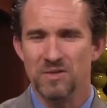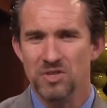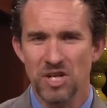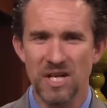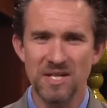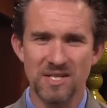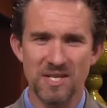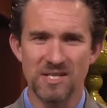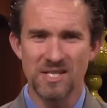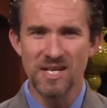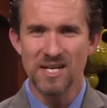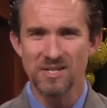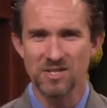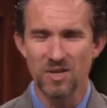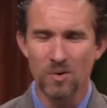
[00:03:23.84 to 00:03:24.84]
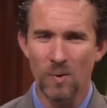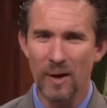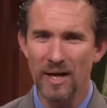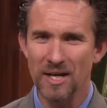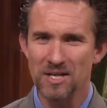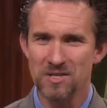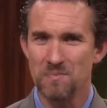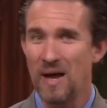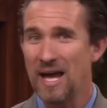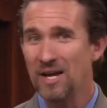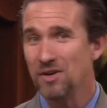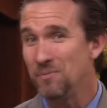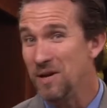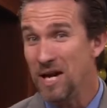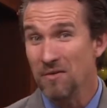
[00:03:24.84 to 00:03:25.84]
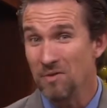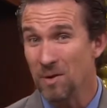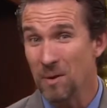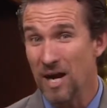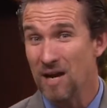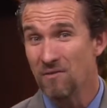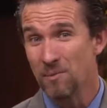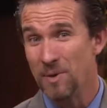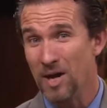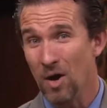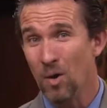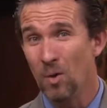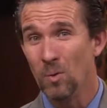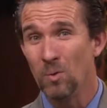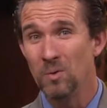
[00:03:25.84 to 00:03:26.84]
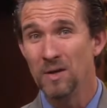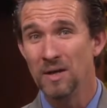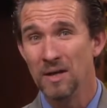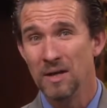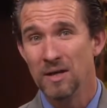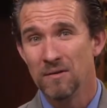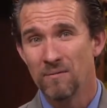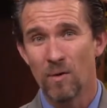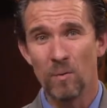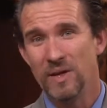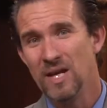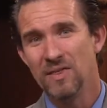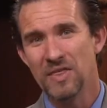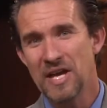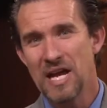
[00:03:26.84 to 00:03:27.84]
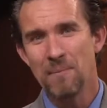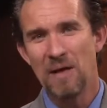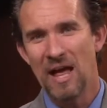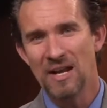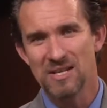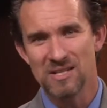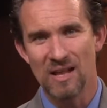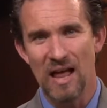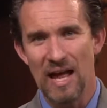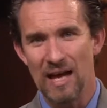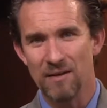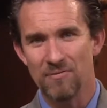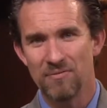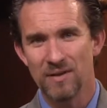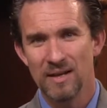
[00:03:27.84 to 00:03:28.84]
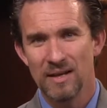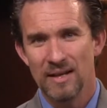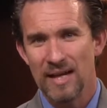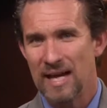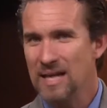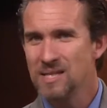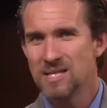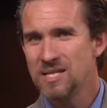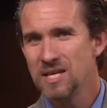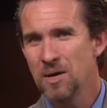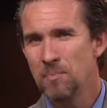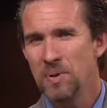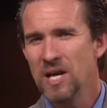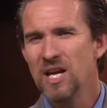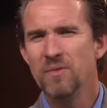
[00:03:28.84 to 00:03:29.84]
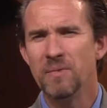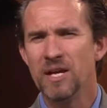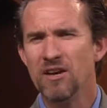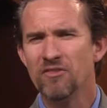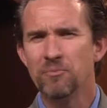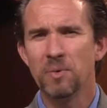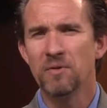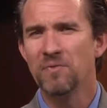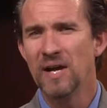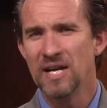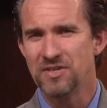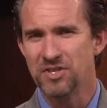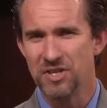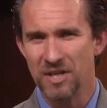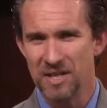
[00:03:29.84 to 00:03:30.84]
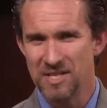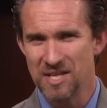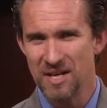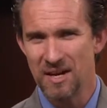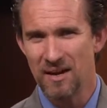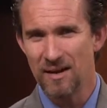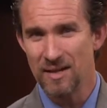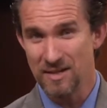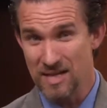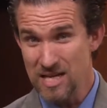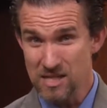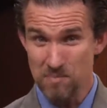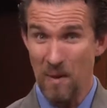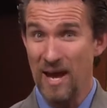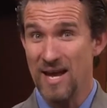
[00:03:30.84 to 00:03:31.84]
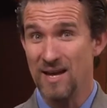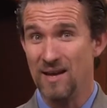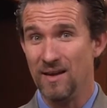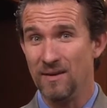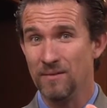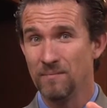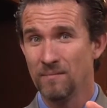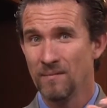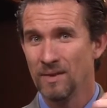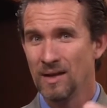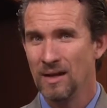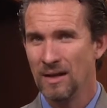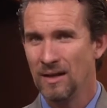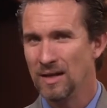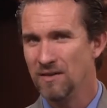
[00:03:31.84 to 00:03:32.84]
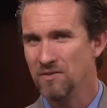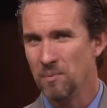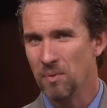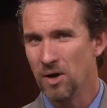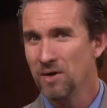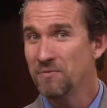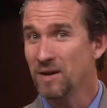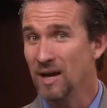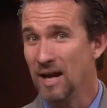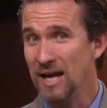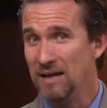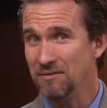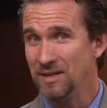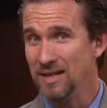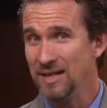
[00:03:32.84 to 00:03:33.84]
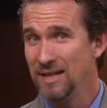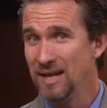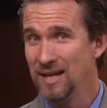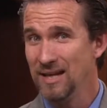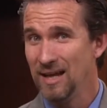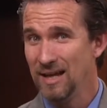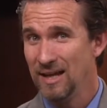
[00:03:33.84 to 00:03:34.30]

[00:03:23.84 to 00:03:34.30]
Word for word: Jesus is the greatest man to be ever, ever behold. For when you think about his life, it's the epitome of perfection, is it not? This man lived a perfect life, didn't he?